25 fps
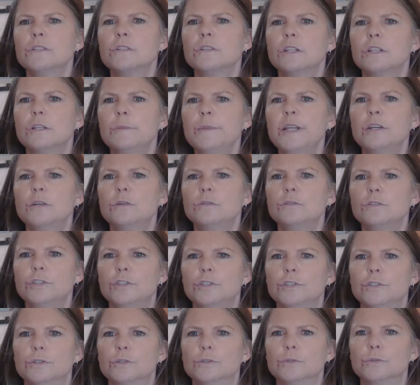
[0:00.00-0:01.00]
so let me go
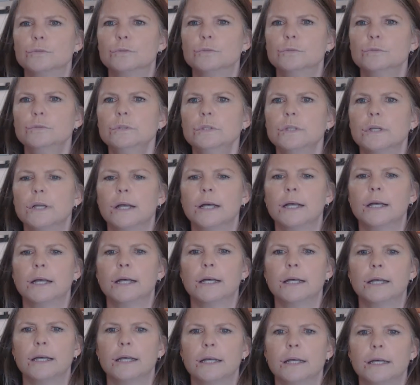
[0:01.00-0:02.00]
to uh,
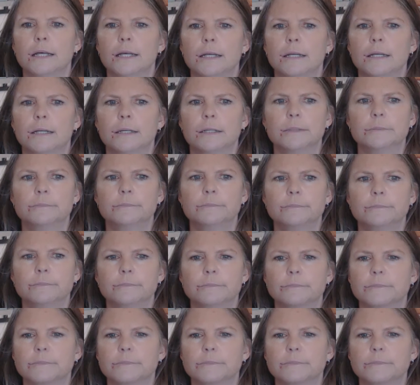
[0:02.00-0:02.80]
not